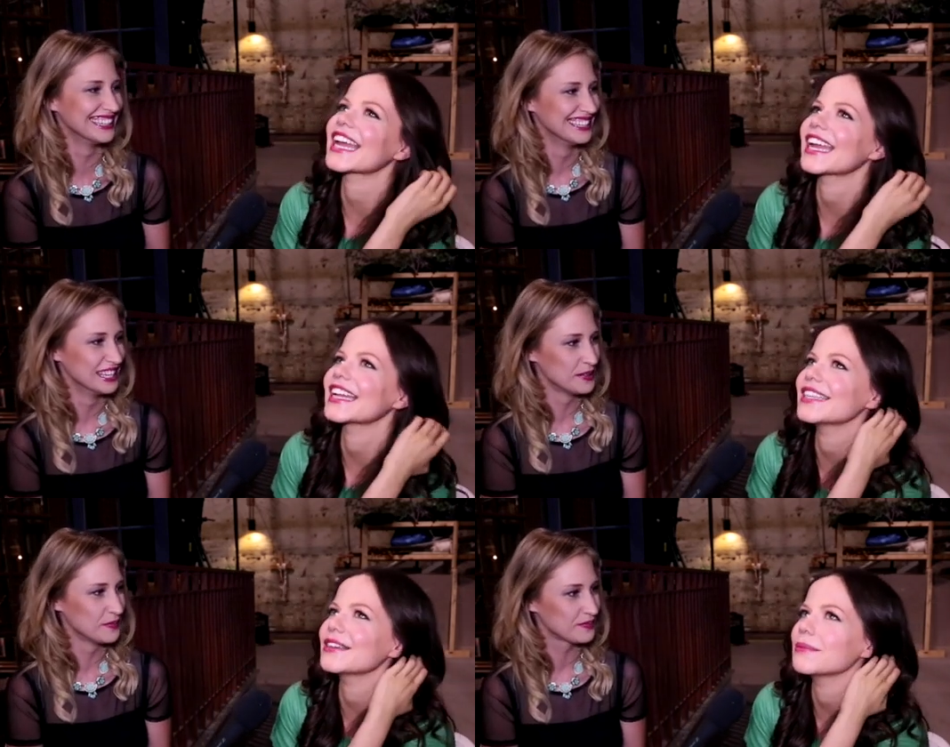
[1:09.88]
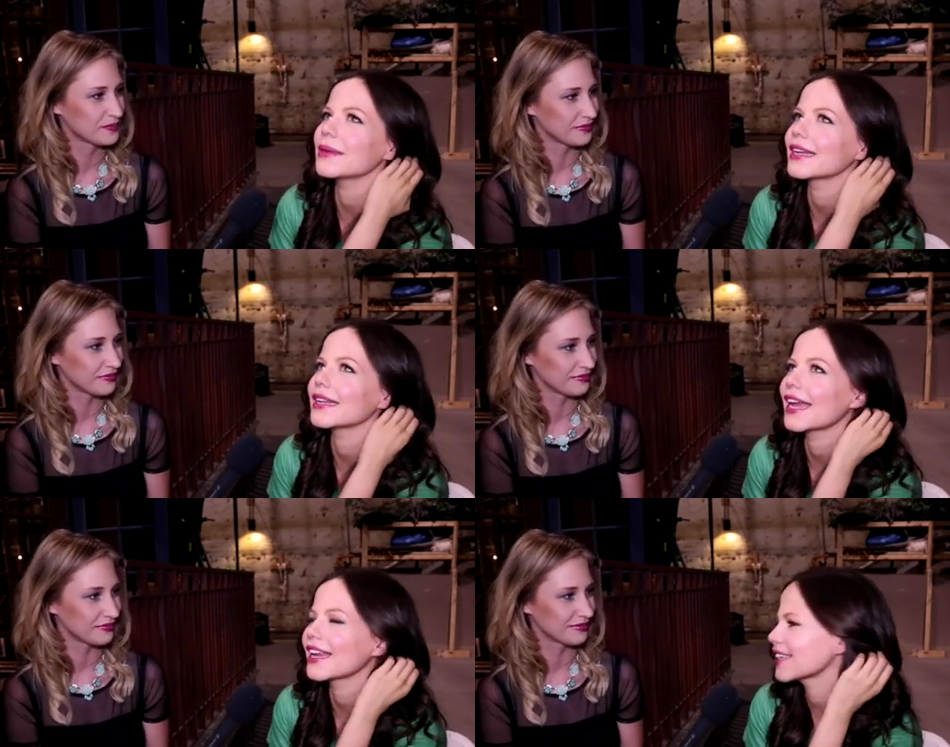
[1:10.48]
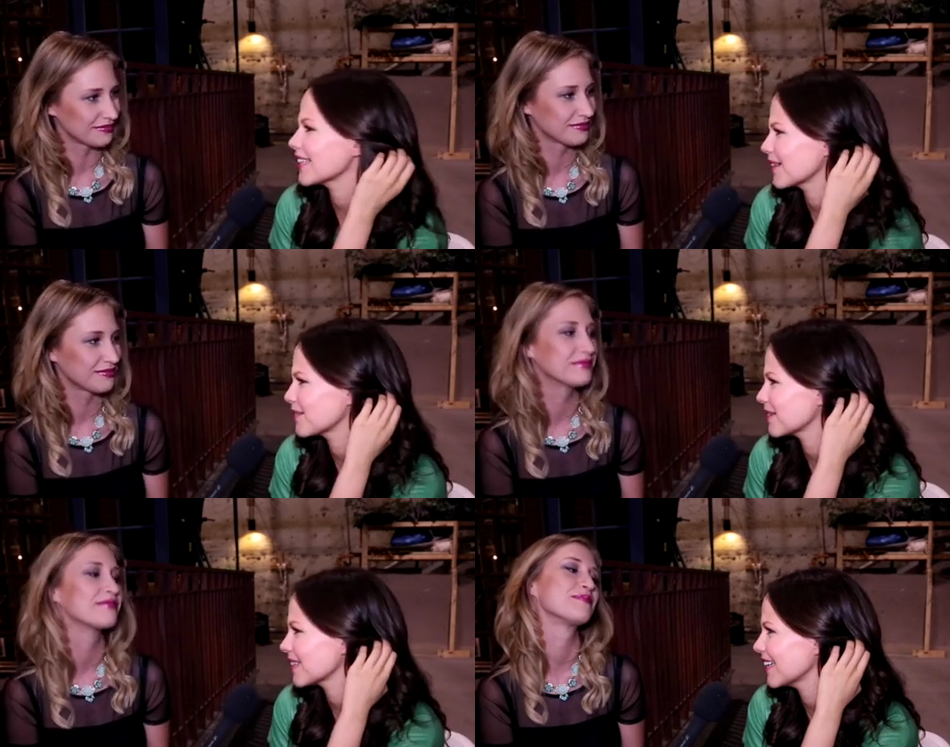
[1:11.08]
Speaker 1: Caleb and Hannah like
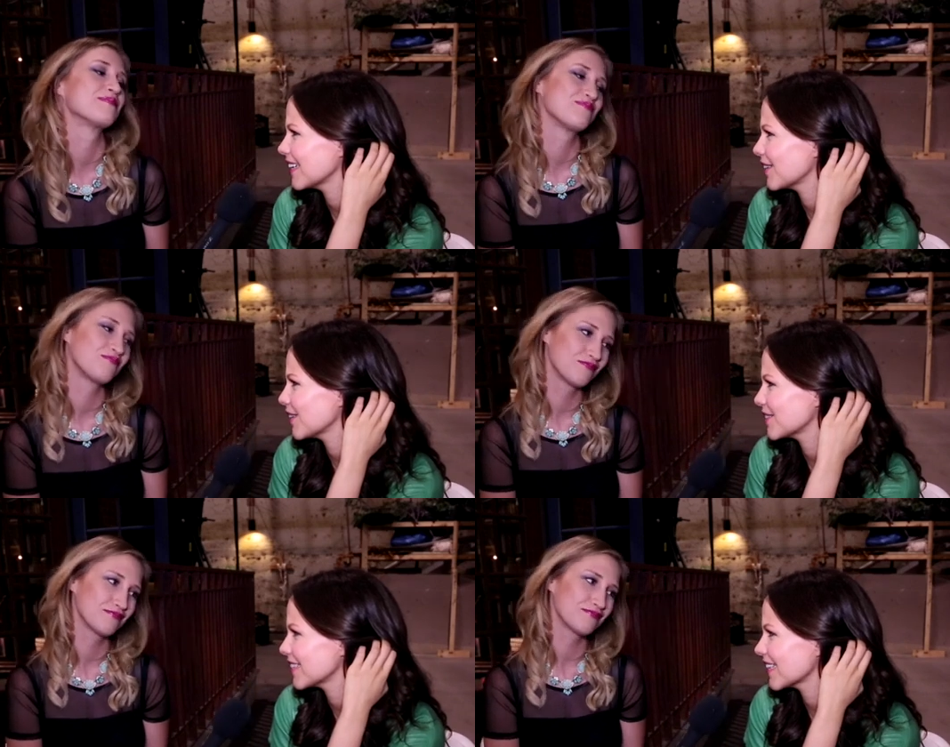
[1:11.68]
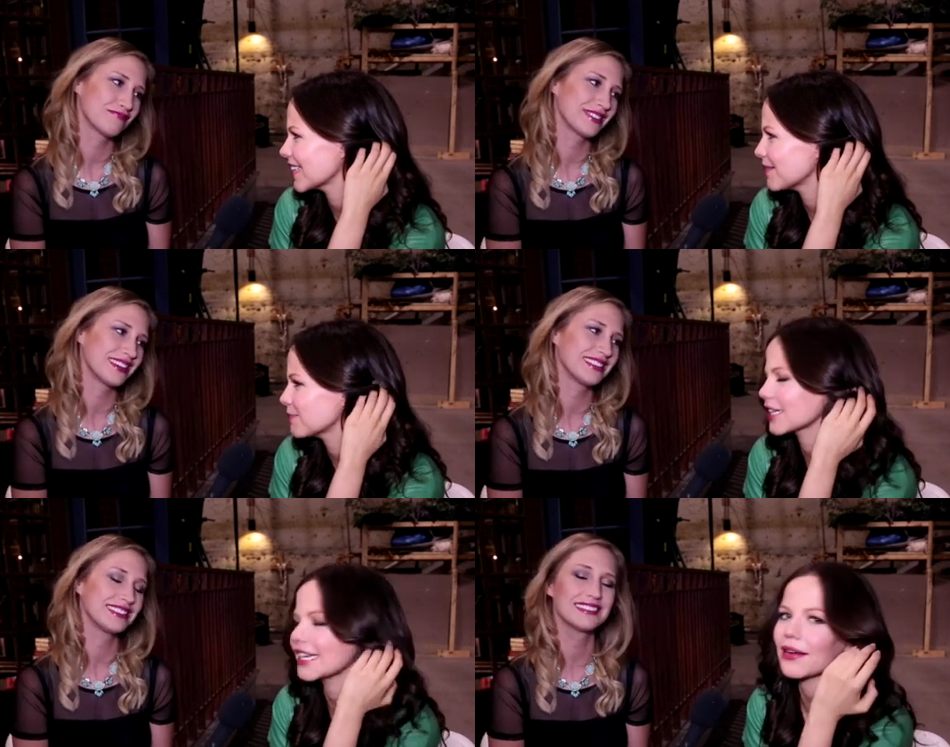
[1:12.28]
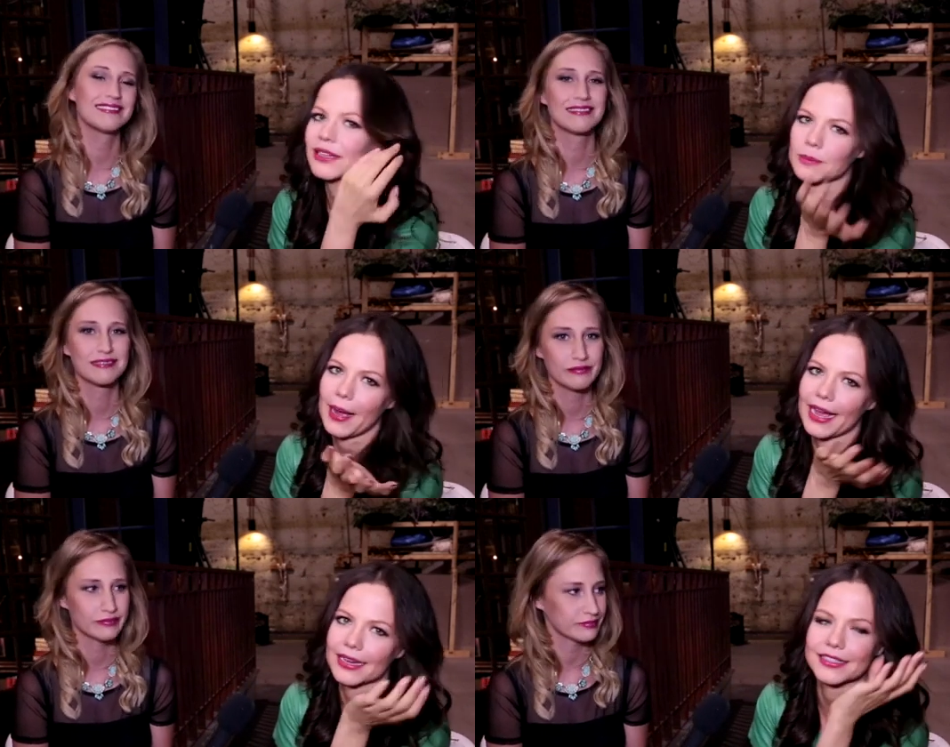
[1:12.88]
really cute together? And now he's
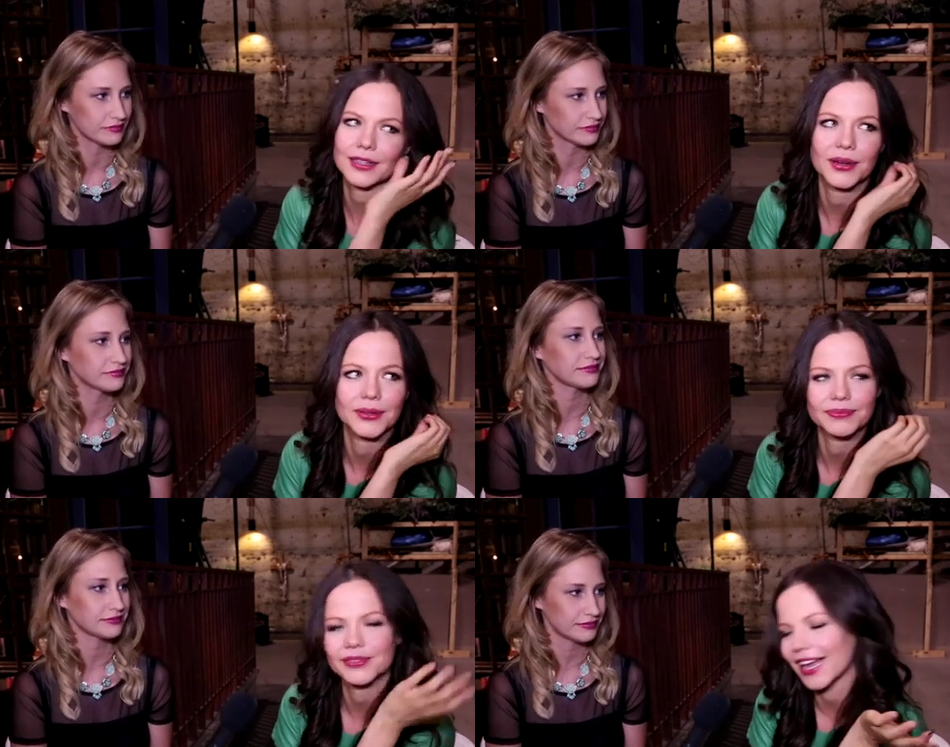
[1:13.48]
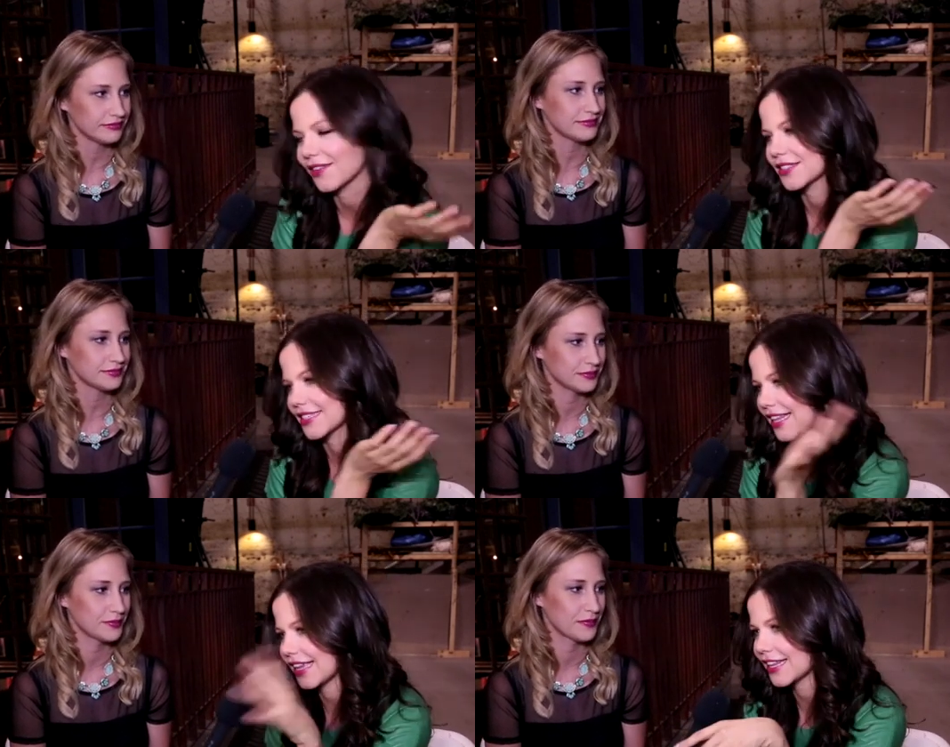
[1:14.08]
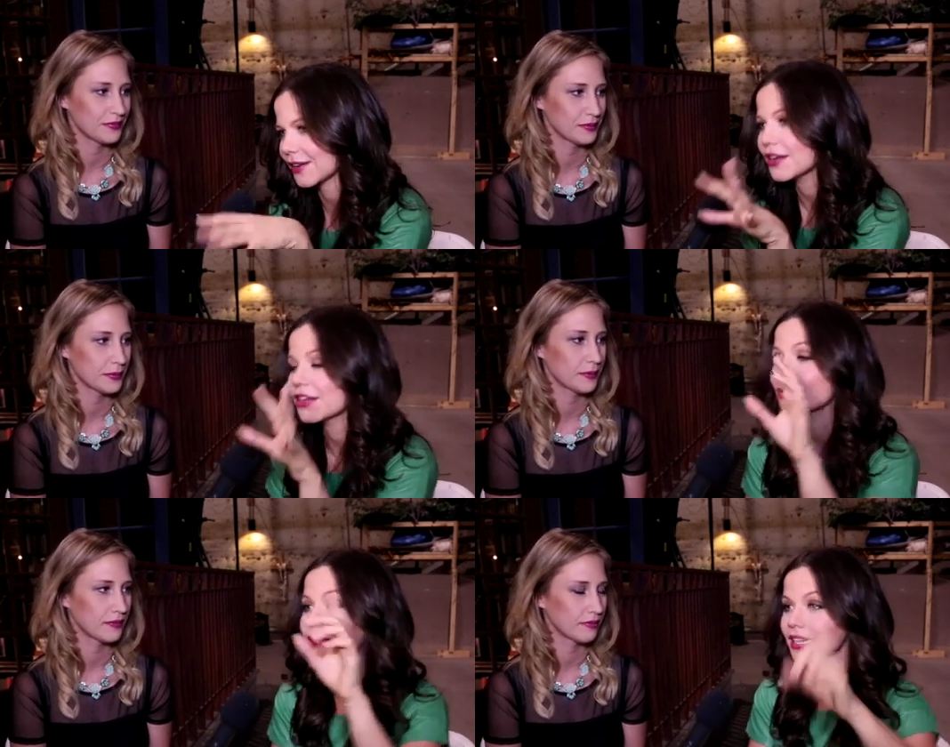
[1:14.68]
back, so I have to say that. And they
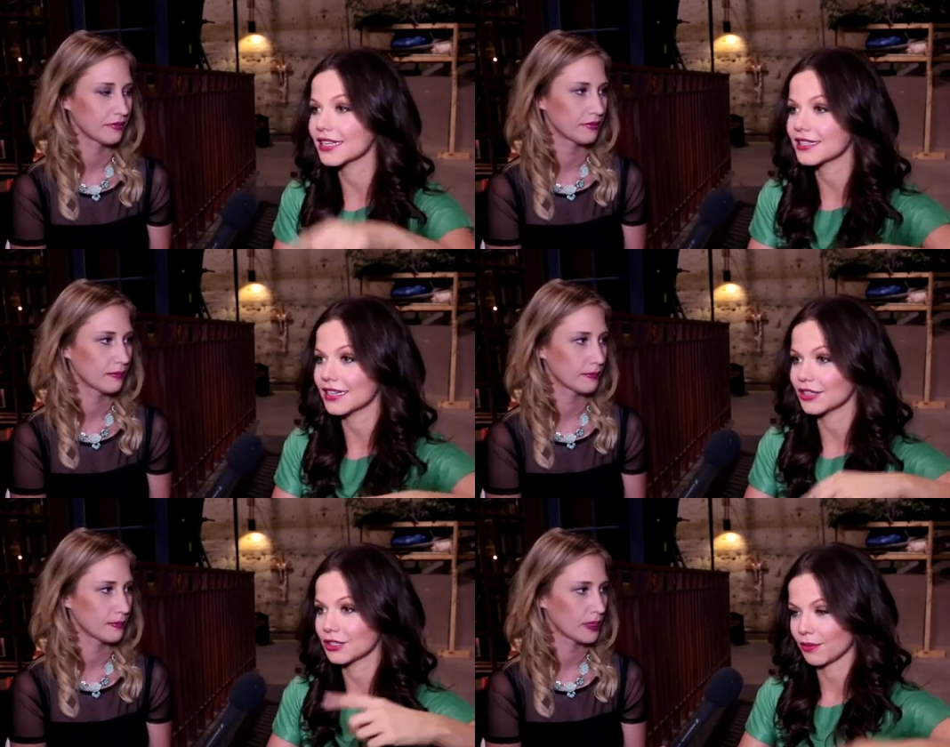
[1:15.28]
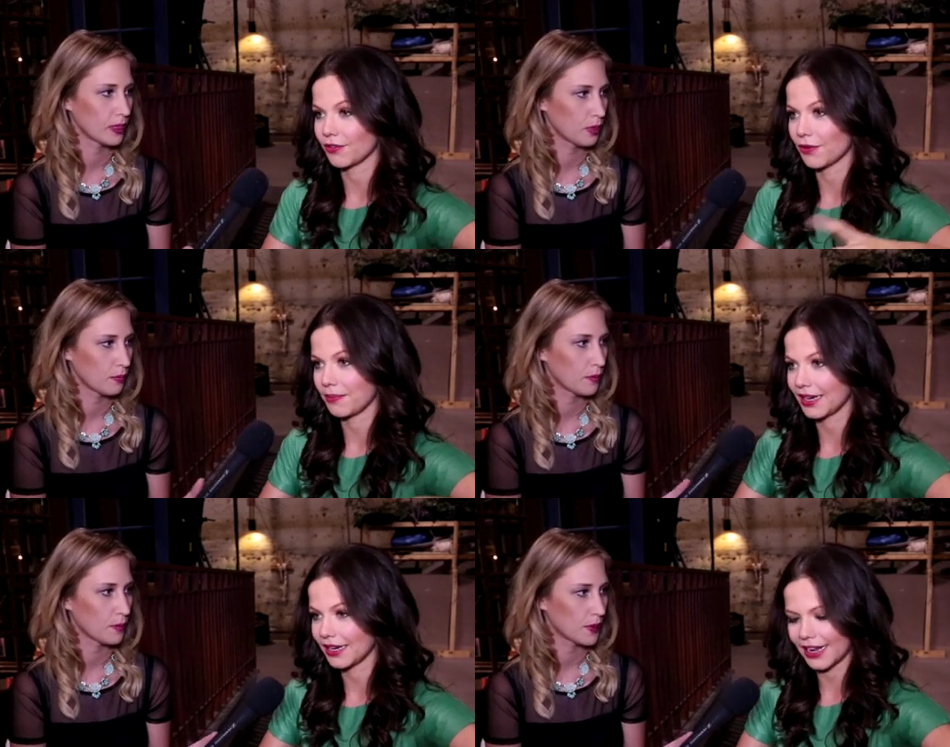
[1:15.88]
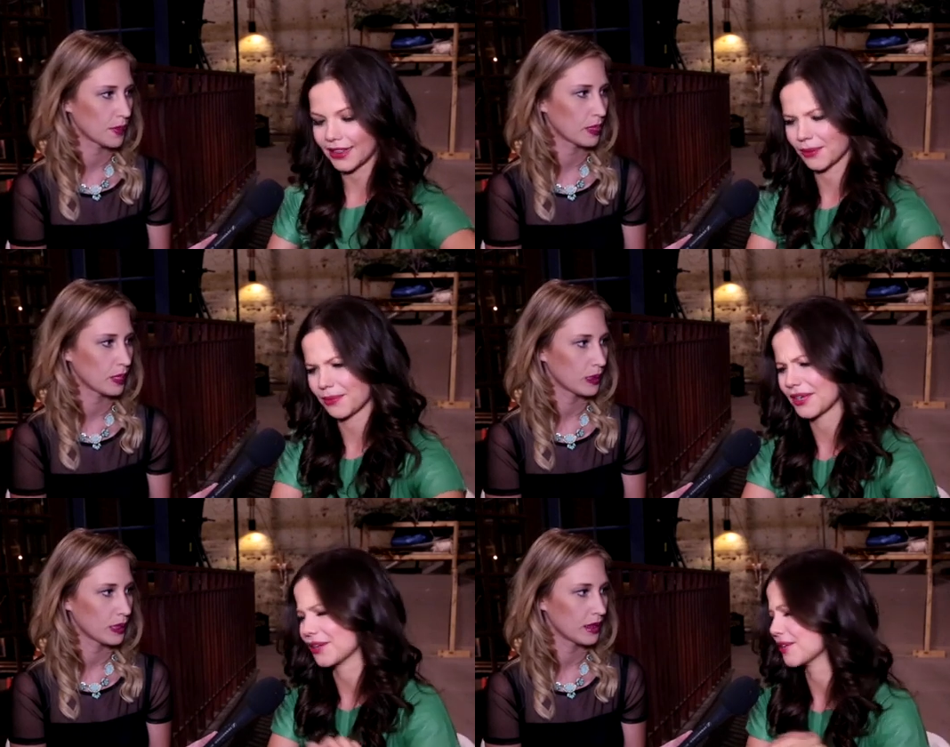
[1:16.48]
were in a scene just before me today, and they were putting